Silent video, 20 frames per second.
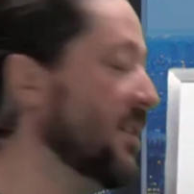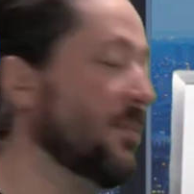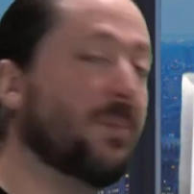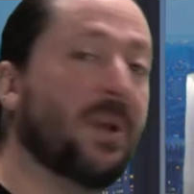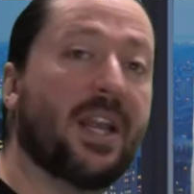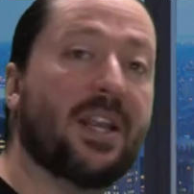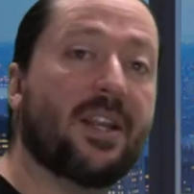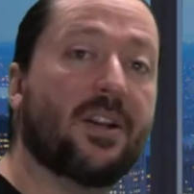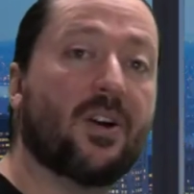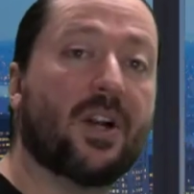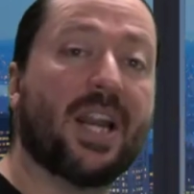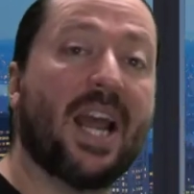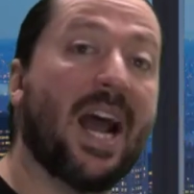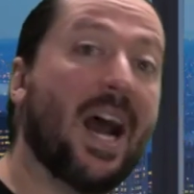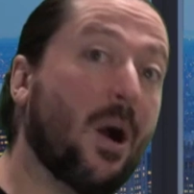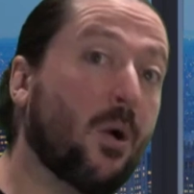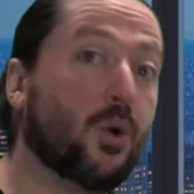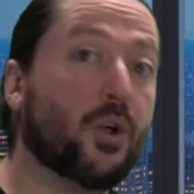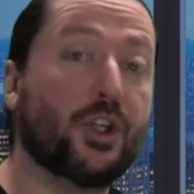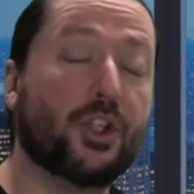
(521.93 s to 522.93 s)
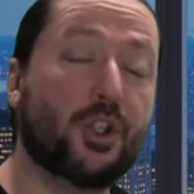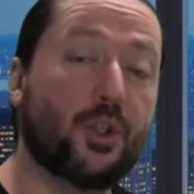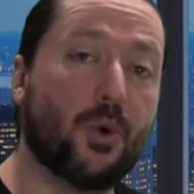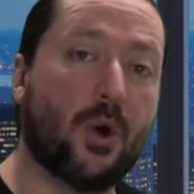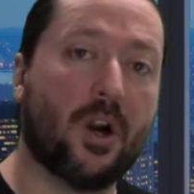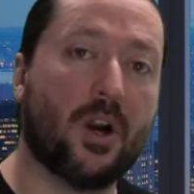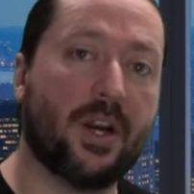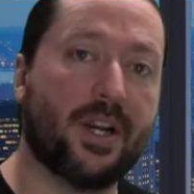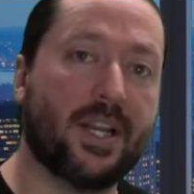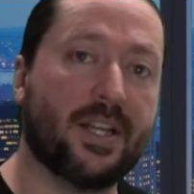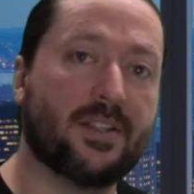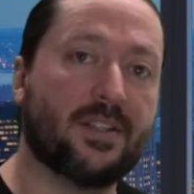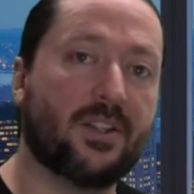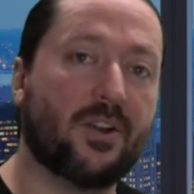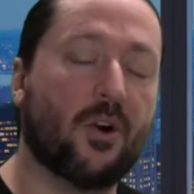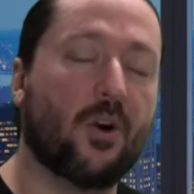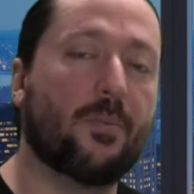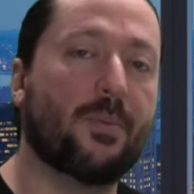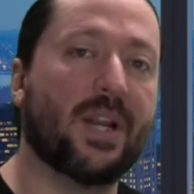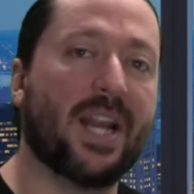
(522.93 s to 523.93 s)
depending on how good you are at SEO.